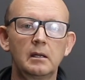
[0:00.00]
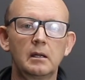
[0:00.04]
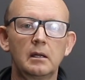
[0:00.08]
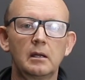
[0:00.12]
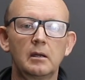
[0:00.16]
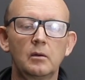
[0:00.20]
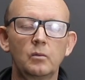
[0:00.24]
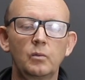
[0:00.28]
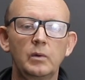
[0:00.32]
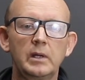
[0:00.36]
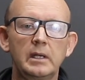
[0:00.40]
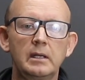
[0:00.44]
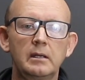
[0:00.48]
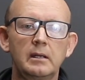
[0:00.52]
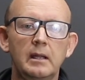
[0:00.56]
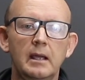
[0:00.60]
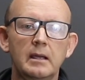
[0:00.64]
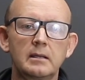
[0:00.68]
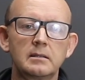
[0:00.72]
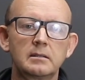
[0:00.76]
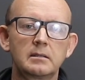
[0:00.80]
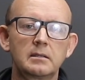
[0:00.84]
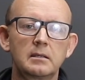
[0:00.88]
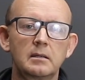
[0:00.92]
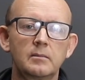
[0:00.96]
Uh, wind
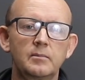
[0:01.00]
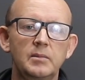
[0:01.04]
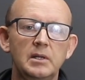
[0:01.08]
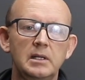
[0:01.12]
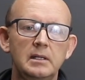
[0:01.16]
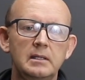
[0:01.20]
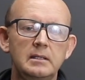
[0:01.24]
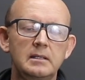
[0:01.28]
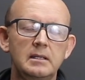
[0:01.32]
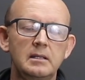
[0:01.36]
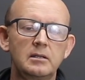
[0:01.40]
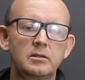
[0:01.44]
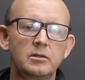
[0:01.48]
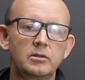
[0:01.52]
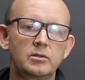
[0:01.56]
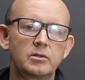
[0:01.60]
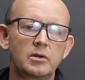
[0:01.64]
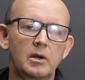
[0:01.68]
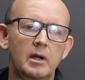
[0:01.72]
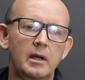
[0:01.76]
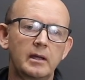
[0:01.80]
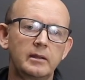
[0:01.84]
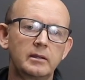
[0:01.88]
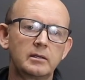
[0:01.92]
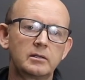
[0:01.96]
has the ability to
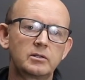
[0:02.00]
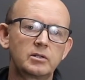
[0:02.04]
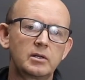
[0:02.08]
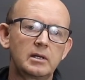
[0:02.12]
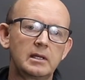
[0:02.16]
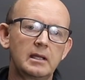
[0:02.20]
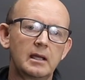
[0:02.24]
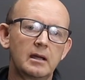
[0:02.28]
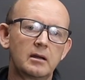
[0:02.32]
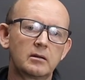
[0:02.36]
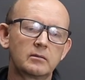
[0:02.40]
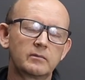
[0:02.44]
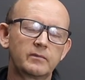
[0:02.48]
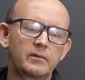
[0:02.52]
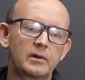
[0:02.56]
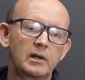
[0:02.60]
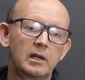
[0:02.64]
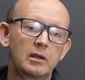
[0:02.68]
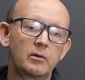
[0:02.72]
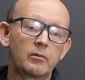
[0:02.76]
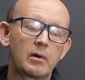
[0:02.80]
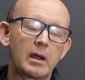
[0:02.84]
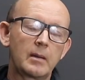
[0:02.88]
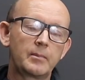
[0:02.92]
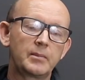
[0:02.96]
dry the tree out
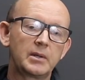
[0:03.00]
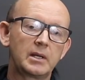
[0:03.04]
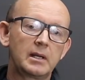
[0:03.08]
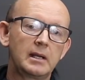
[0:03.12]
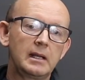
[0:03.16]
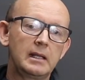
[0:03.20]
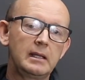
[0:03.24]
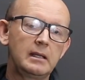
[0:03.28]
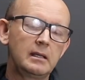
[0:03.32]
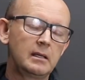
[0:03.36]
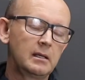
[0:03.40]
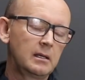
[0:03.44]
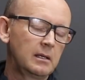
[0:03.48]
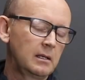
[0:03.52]
very rapidly,